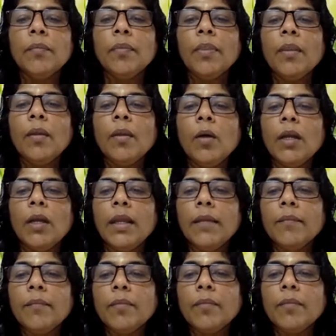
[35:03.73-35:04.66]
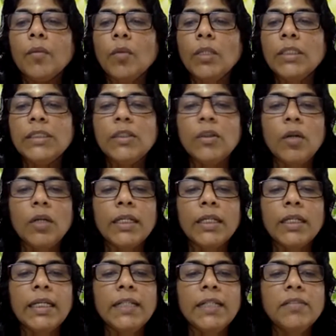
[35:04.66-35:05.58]
okay, what is the
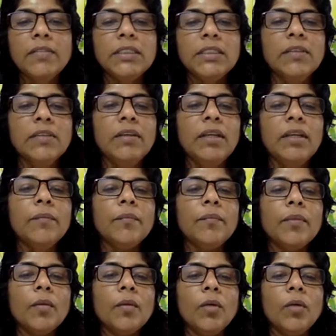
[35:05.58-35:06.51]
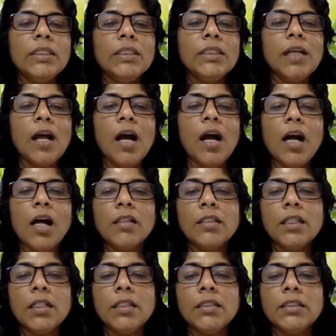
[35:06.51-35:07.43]
alternative is giving, what is the
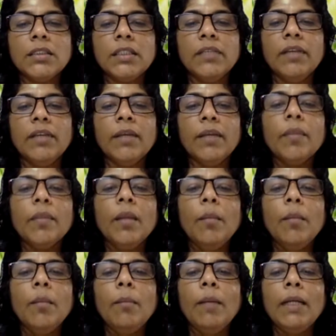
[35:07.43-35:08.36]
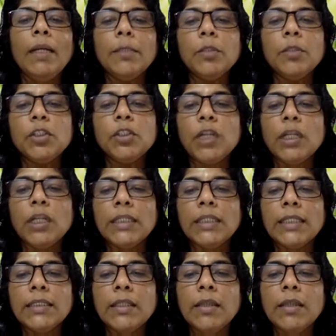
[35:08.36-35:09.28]
answer is giving. Multiple choice
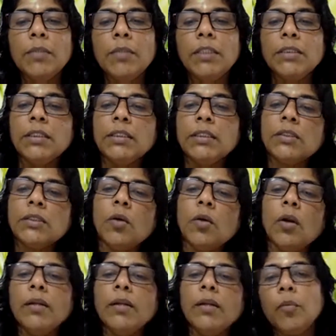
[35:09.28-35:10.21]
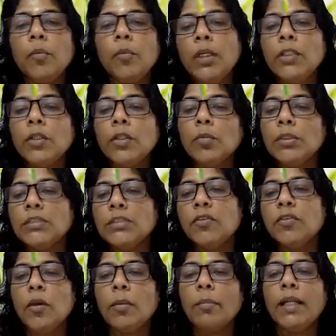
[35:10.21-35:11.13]
examination is called polytomous
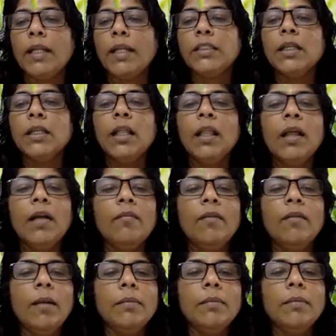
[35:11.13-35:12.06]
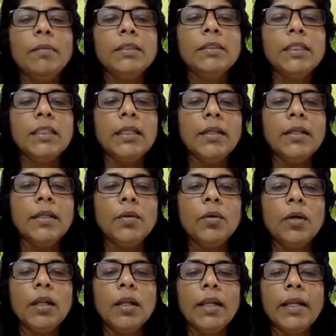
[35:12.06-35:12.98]
format. Once here you
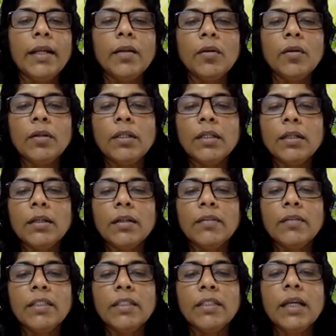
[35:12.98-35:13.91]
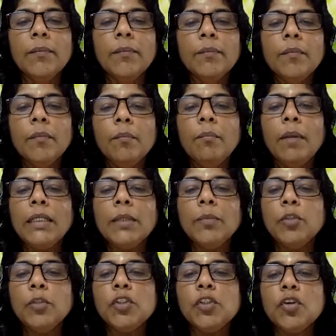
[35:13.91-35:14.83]
are encountered with the
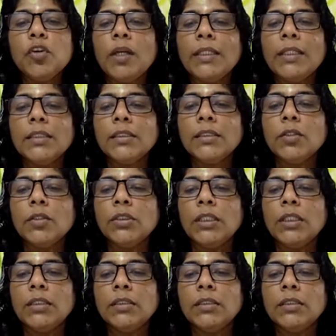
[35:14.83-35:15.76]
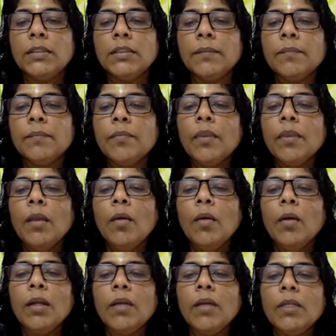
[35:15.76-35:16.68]
multiple choices questions.
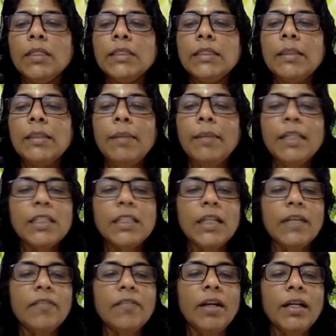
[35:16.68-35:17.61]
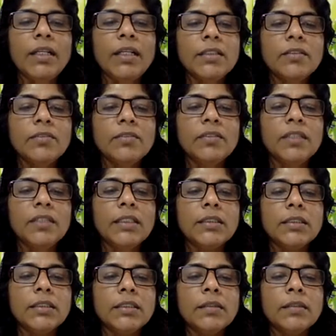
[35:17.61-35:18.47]
Okay, what is the major advantage of this?